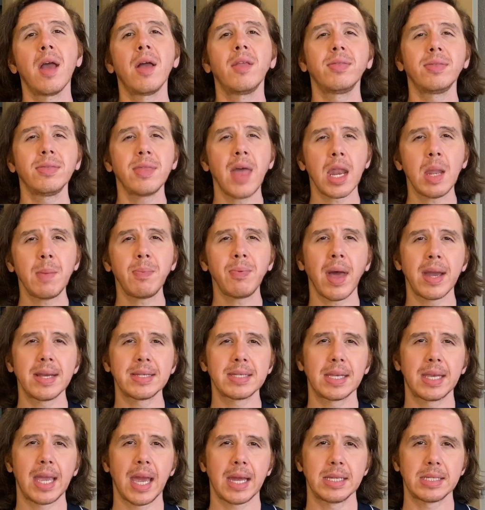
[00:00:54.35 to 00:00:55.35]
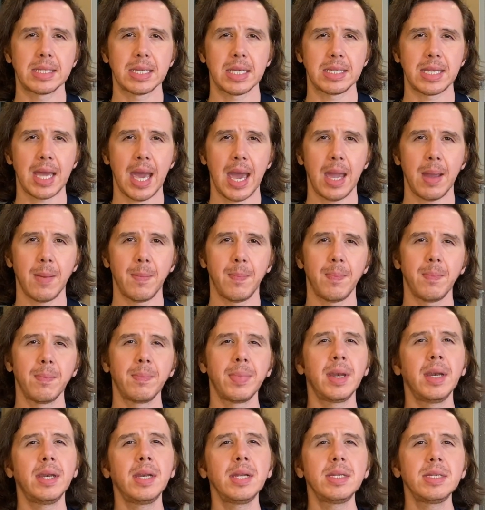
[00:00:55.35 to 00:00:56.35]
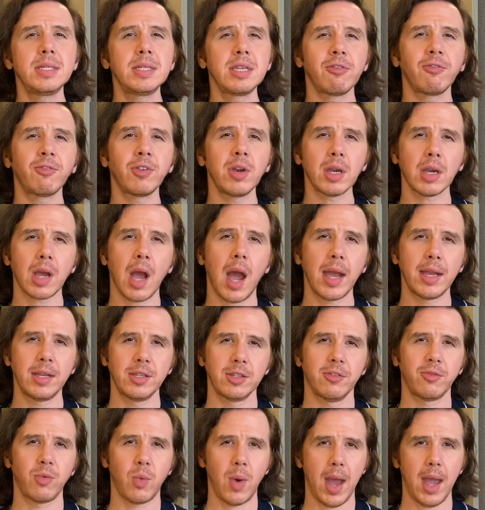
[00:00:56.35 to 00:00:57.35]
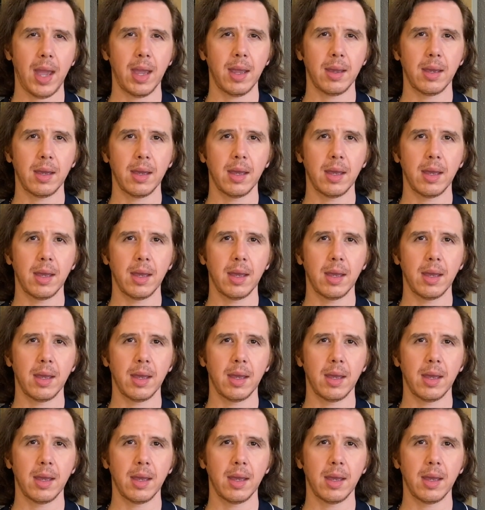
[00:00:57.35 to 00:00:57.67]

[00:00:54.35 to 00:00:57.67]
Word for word: And that applies again today, but in a different kind of way.